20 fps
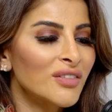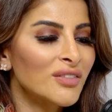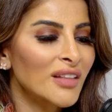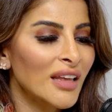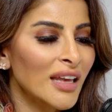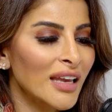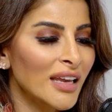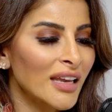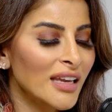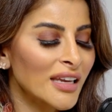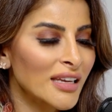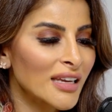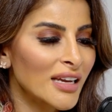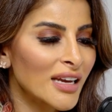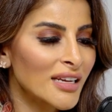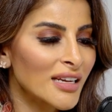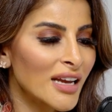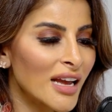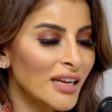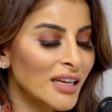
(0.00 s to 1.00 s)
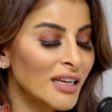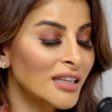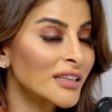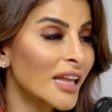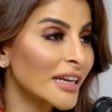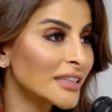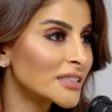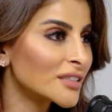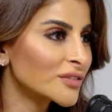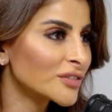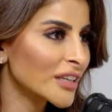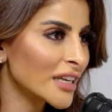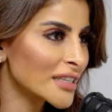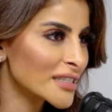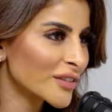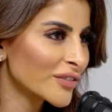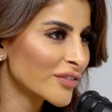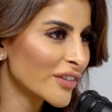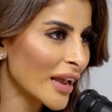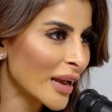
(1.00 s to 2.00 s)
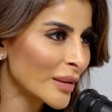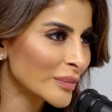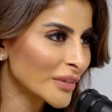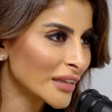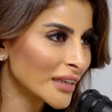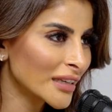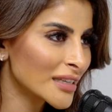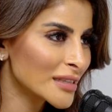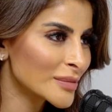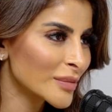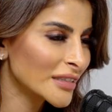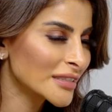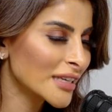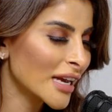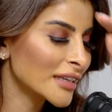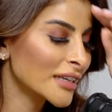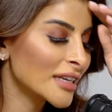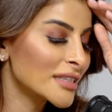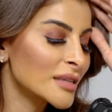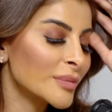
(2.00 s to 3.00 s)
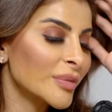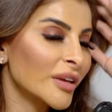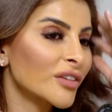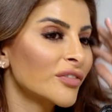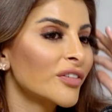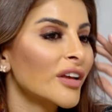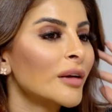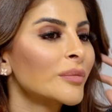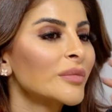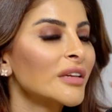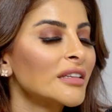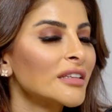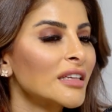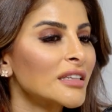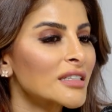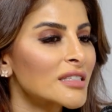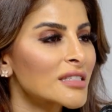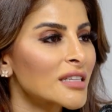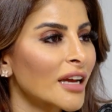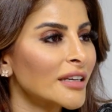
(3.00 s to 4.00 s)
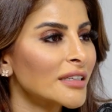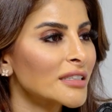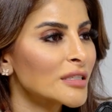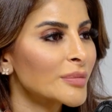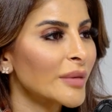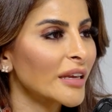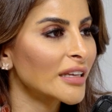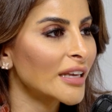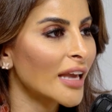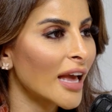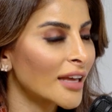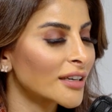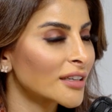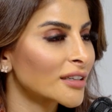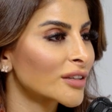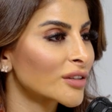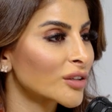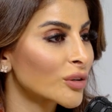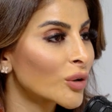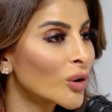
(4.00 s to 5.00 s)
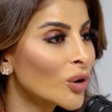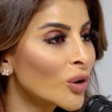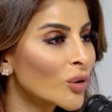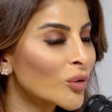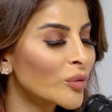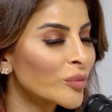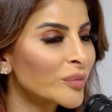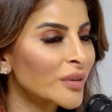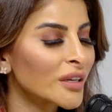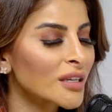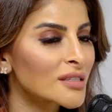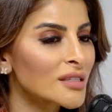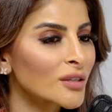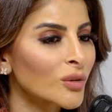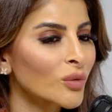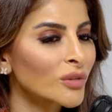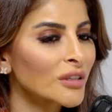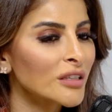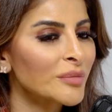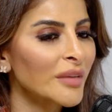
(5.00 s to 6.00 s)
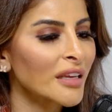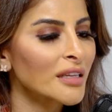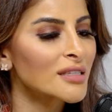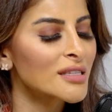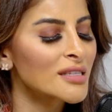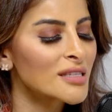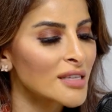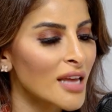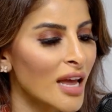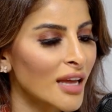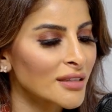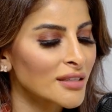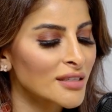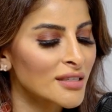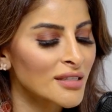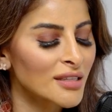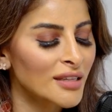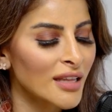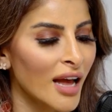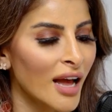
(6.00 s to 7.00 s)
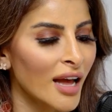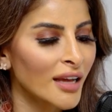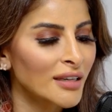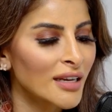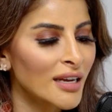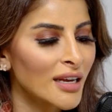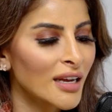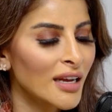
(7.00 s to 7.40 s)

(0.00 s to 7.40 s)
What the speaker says: They collectively as a family, because my dad has a big family, they decided to make Canada their home, because it only made sense that